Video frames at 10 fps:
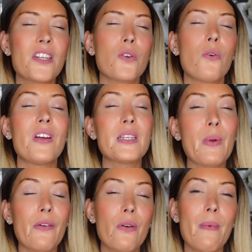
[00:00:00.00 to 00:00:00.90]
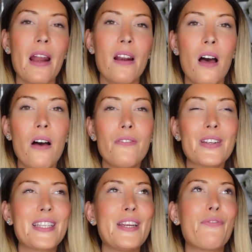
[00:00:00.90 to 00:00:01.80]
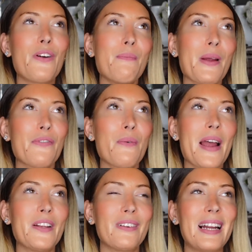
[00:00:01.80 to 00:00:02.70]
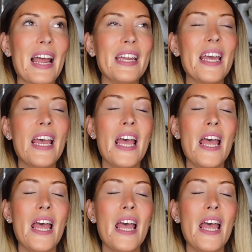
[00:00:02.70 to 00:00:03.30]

So this perfume I love, this different perfume I don't like.